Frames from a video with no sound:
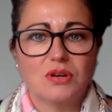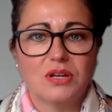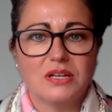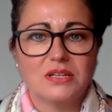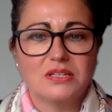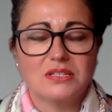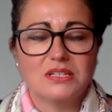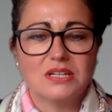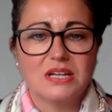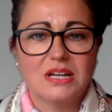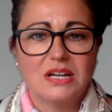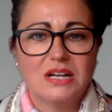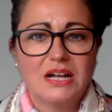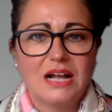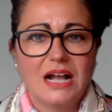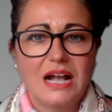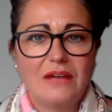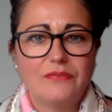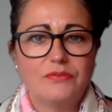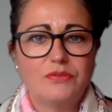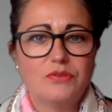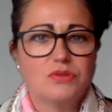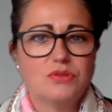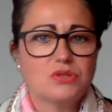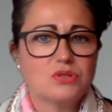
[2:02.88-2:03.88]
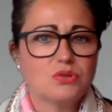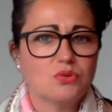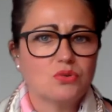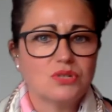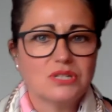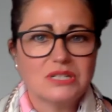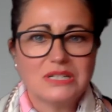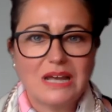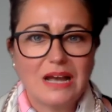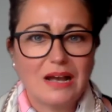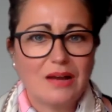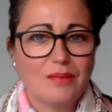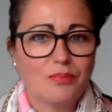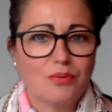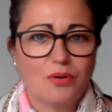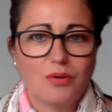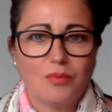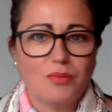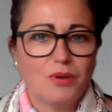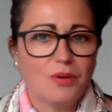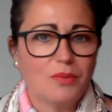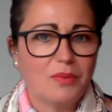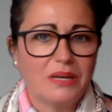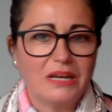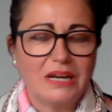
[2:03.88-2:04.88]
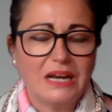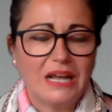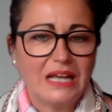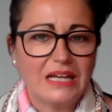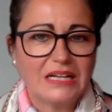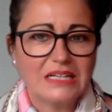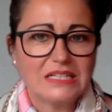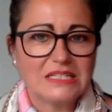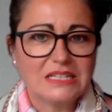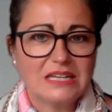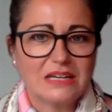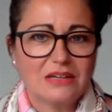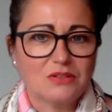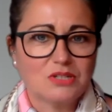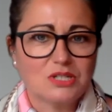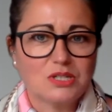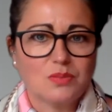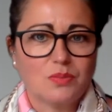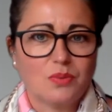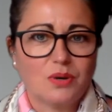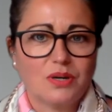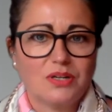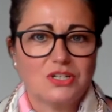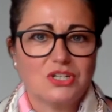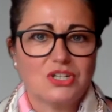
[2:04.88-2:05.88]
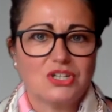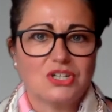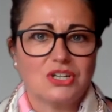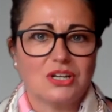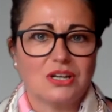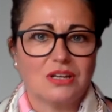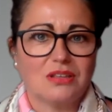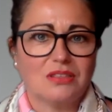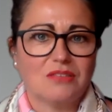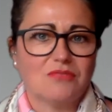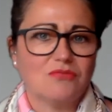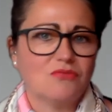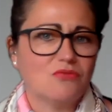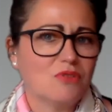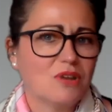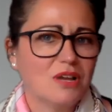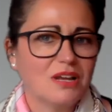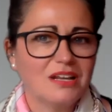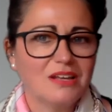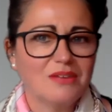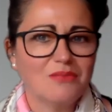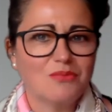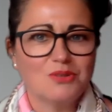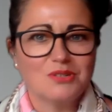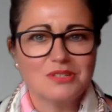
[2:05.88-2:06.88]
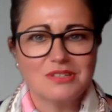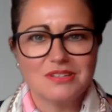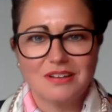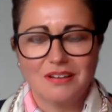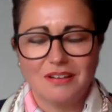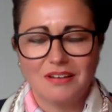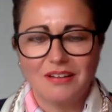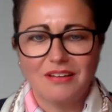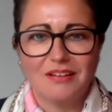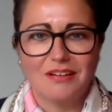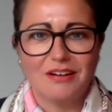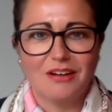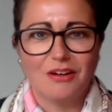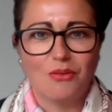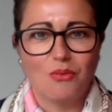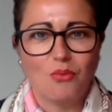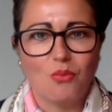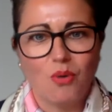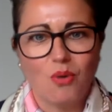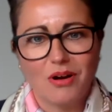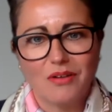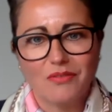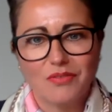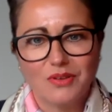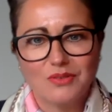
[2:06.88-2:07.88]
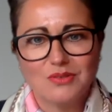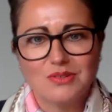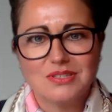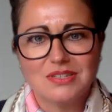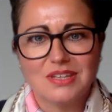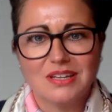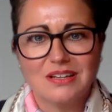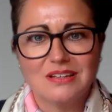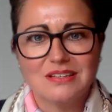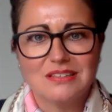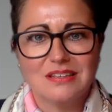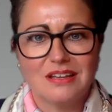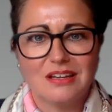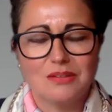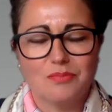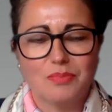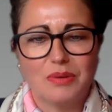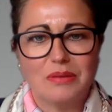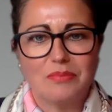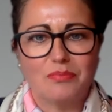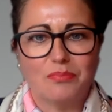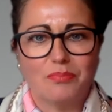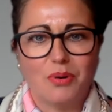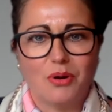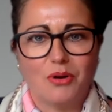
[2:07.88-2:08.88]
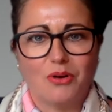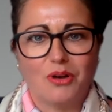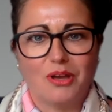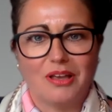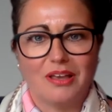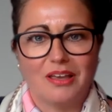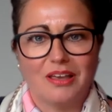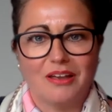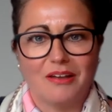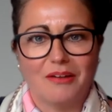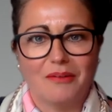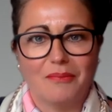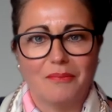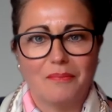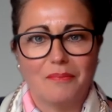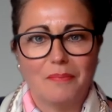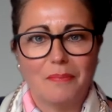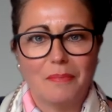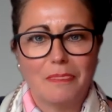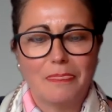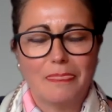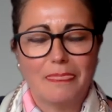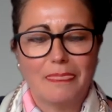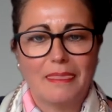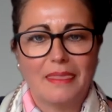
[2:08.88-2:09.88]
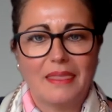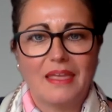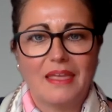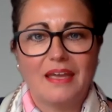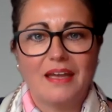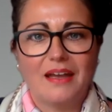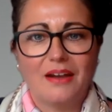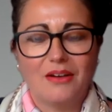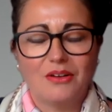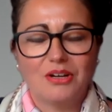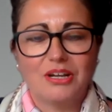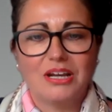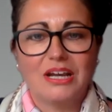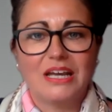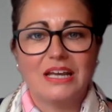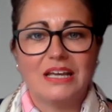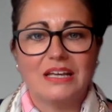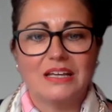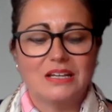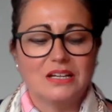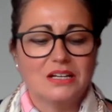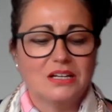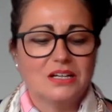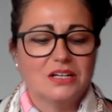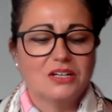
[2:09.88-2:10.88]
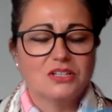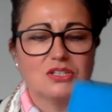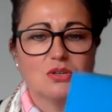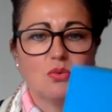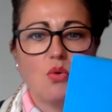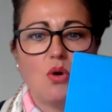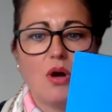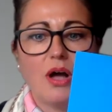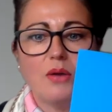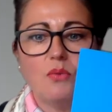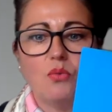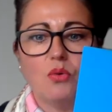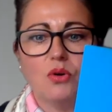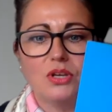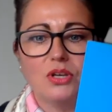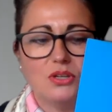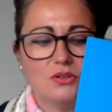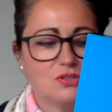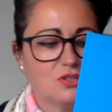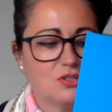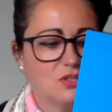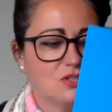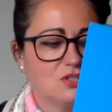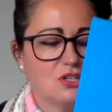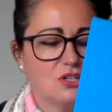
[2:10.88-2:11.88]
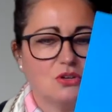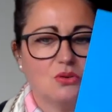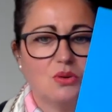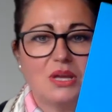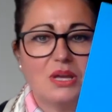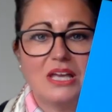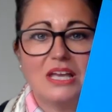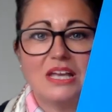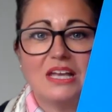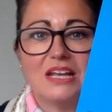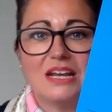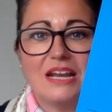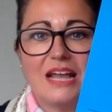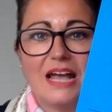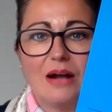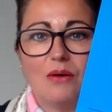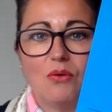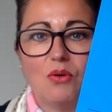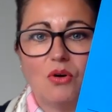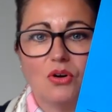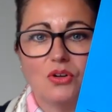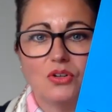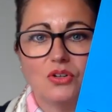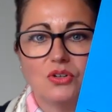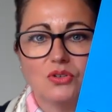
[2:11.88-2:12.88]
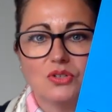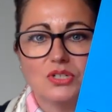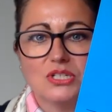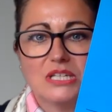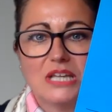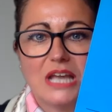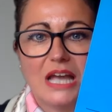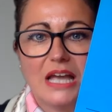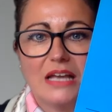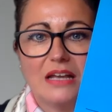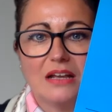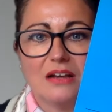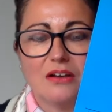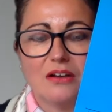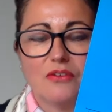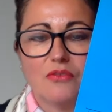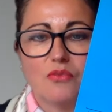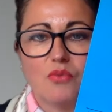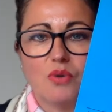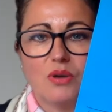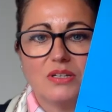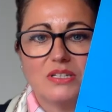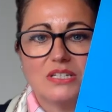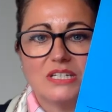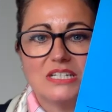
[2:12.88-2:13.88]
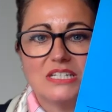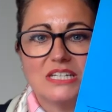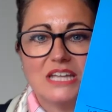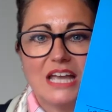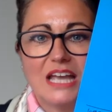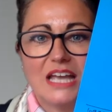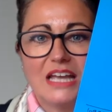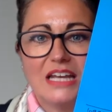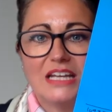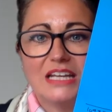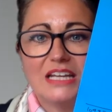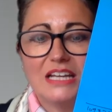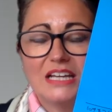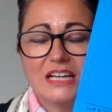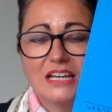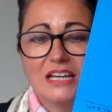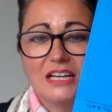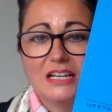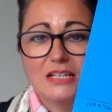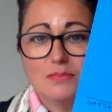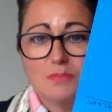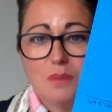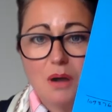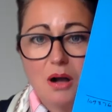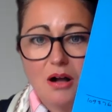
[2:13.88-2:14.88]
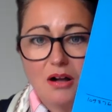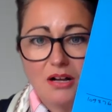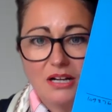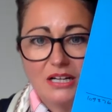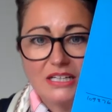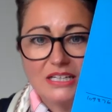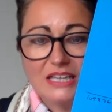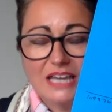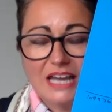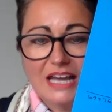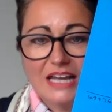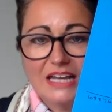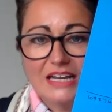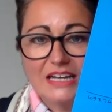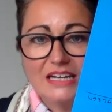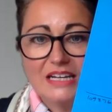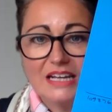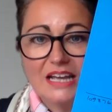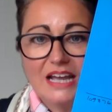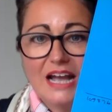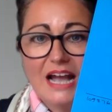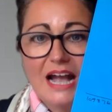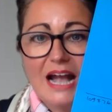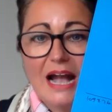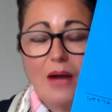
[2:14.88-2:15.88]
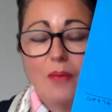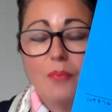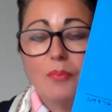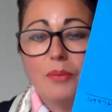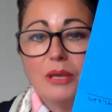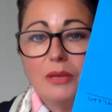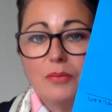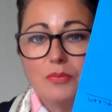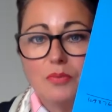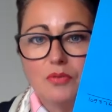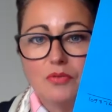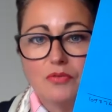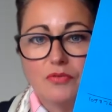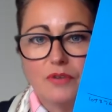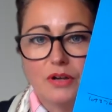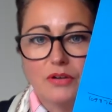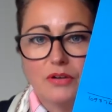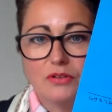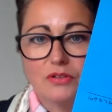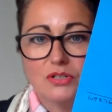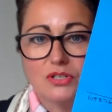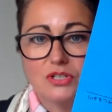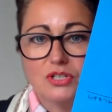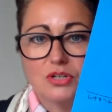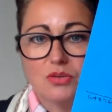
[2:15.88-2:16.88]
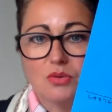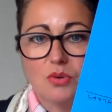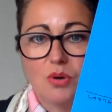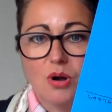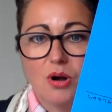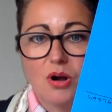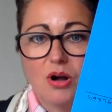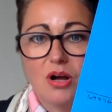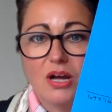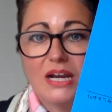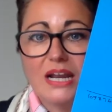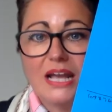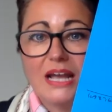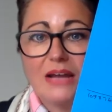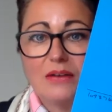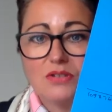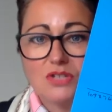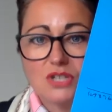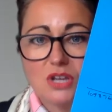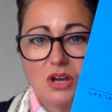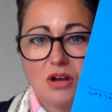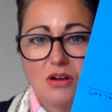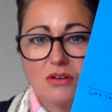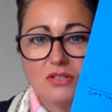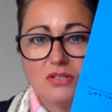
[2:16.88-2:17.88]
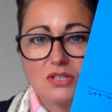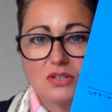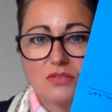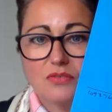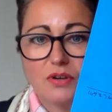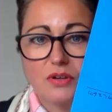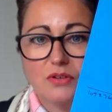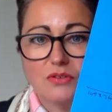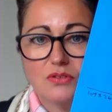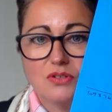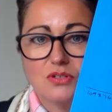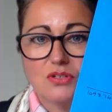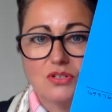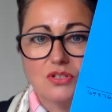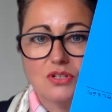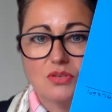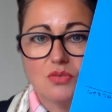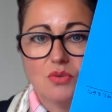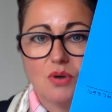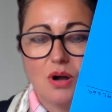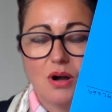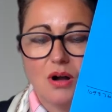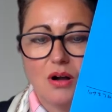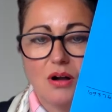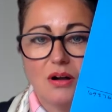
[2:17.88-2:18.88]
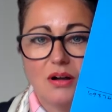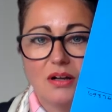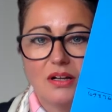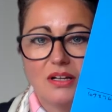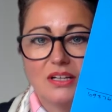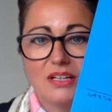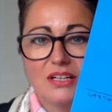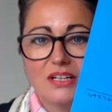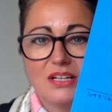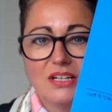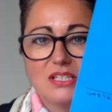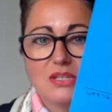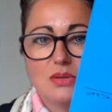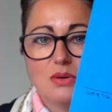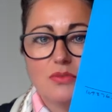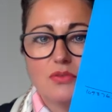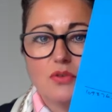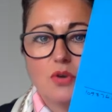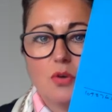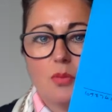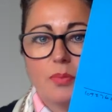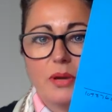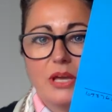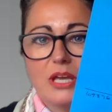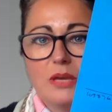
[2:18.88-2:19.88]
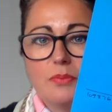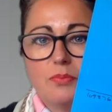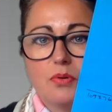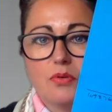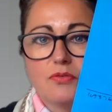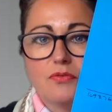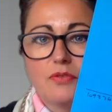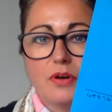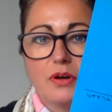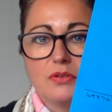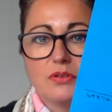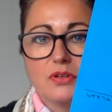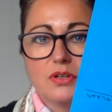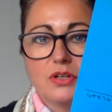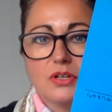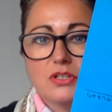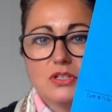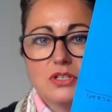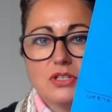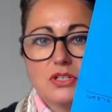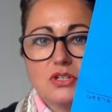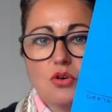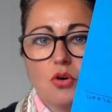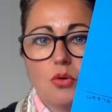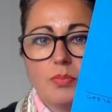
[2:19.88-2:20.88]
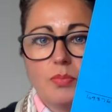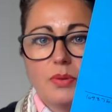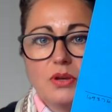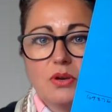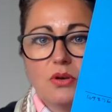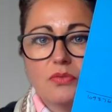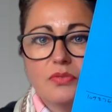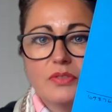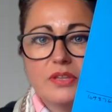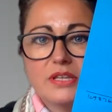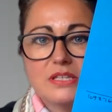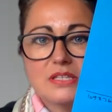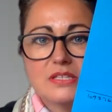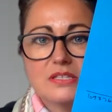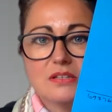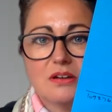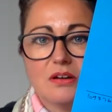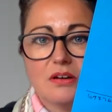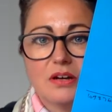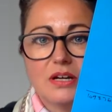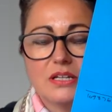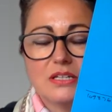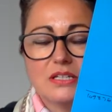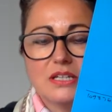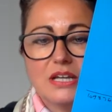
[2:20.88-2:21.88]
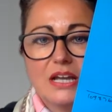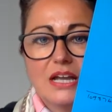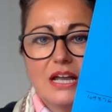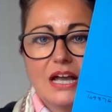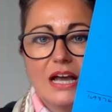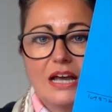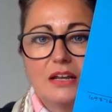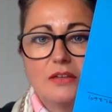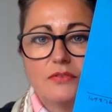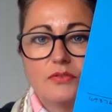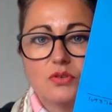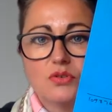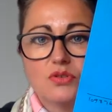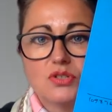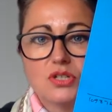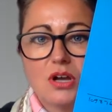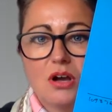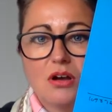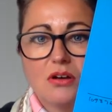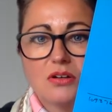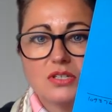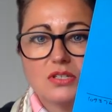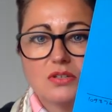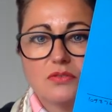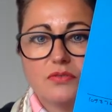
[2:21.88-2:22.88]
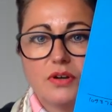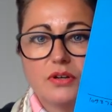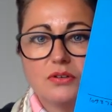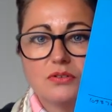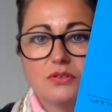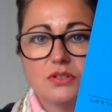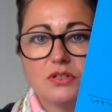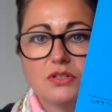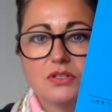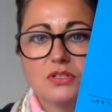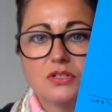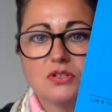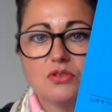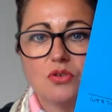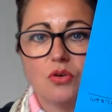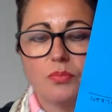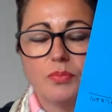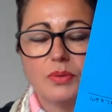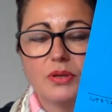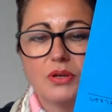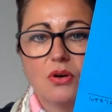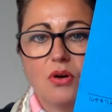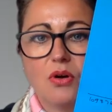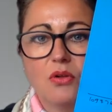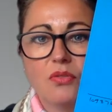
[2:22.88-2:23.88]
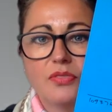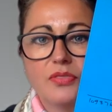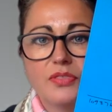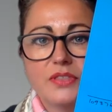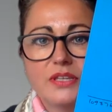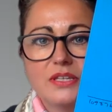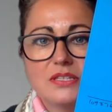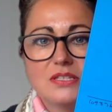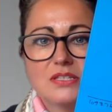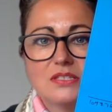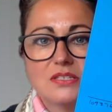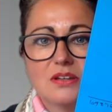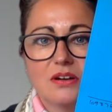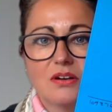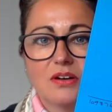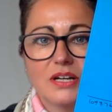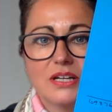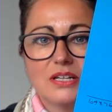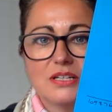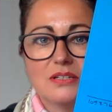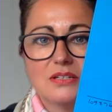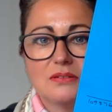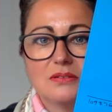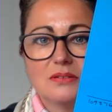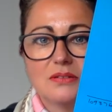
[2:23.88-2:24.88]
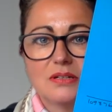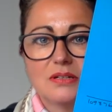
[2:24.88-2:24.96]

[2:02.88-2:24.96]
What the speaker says: list? Have you sorted out a problem in an Excel spreadsheet that really was, one of those things that had been bogging you? Okay, so what I want you to do here now on your scale of 1 to 10 is mark again how people focused you are and how task focused you are. So if you're people focused, you'll be on this side. And if you're task focused, you'll be on this side.